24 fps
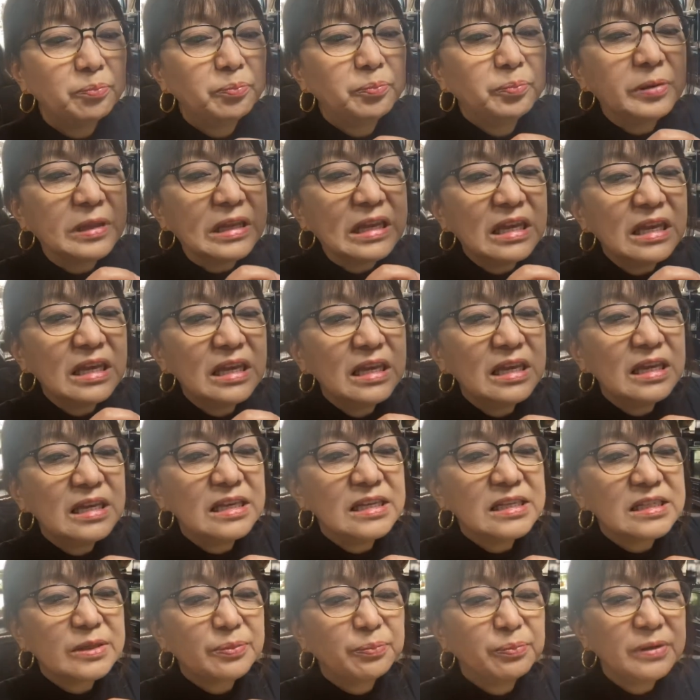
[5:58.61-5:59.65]

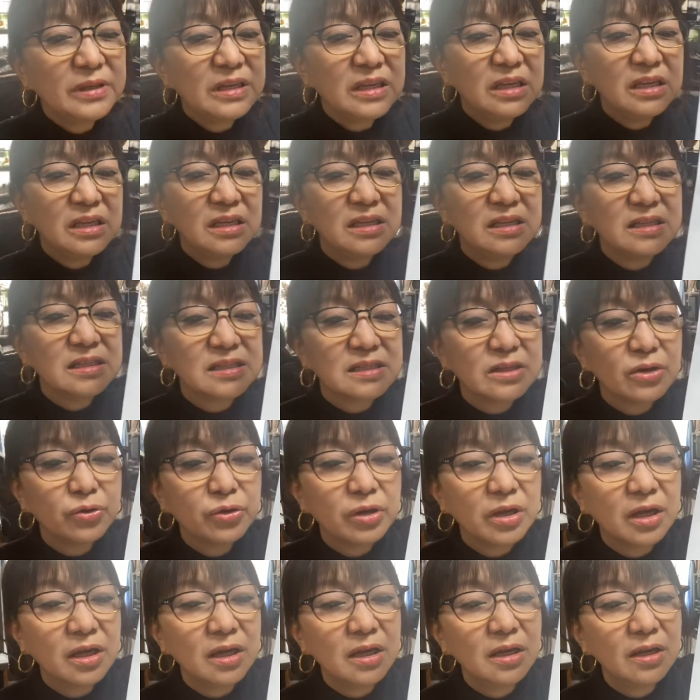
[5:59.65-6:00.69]
please, please,
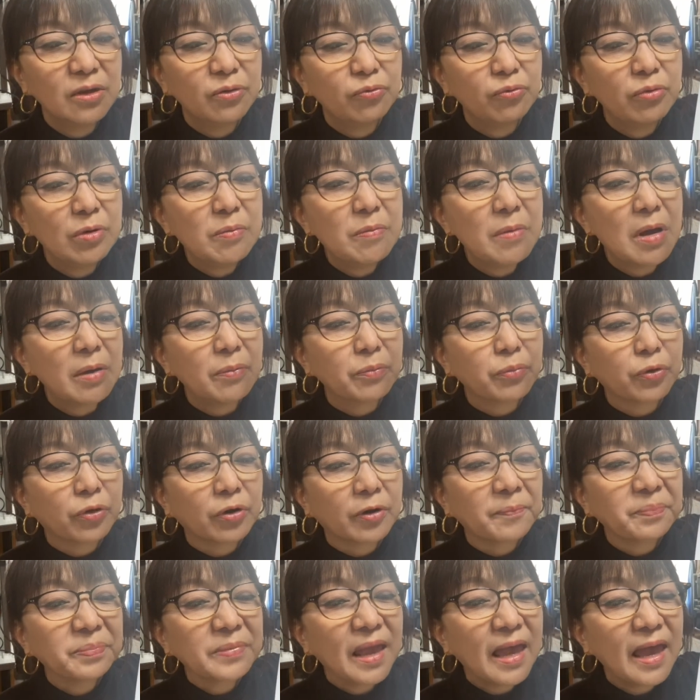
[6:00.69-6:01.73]
okay?
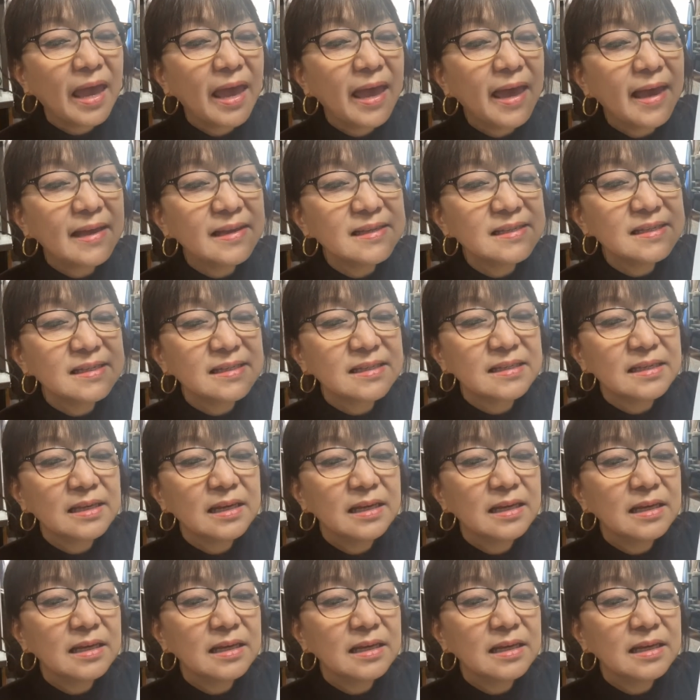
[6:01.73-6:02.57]
Remember, S,